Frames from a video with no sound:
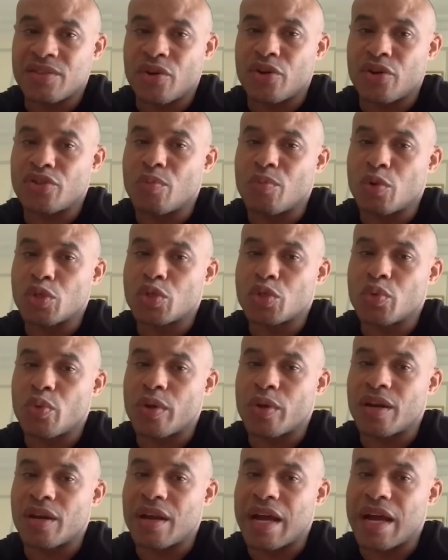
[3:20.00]
third
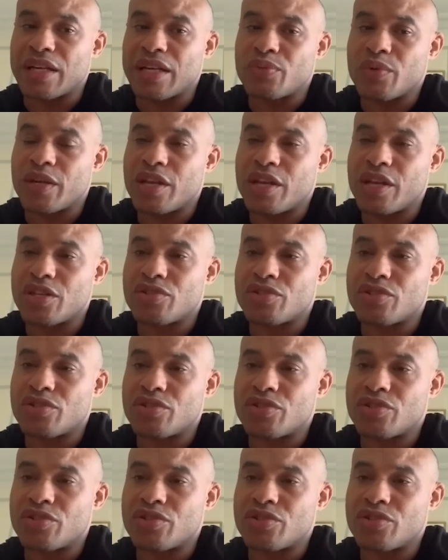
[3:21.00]
most win in lightweight
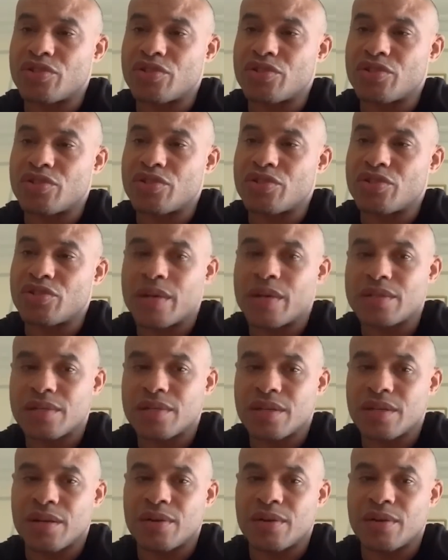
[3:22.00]
history, 16
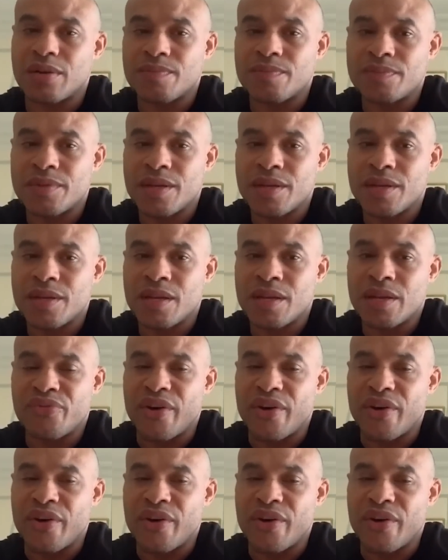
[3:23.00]
wins, you know,